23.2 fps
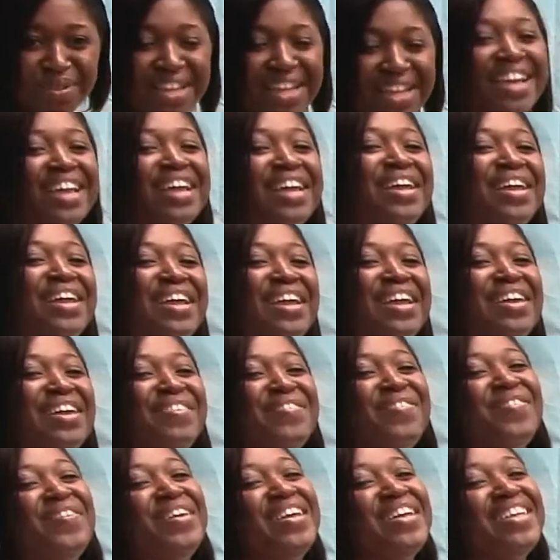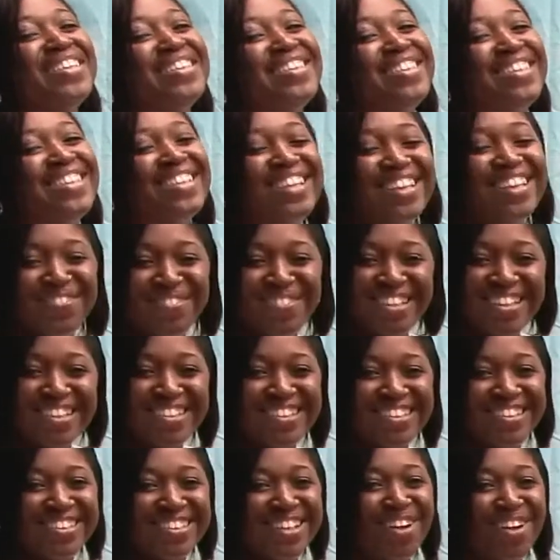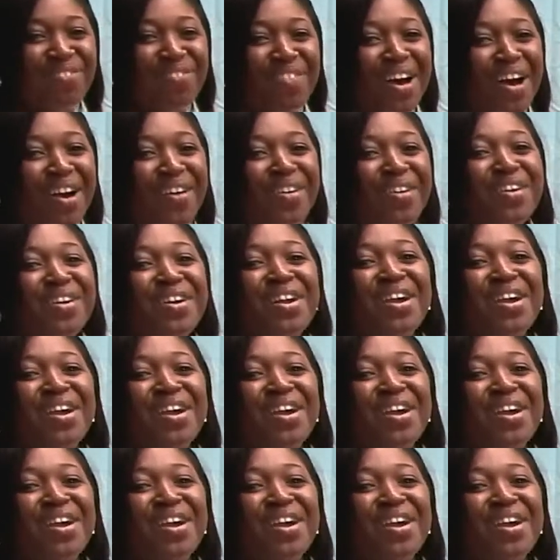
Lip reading: if this is about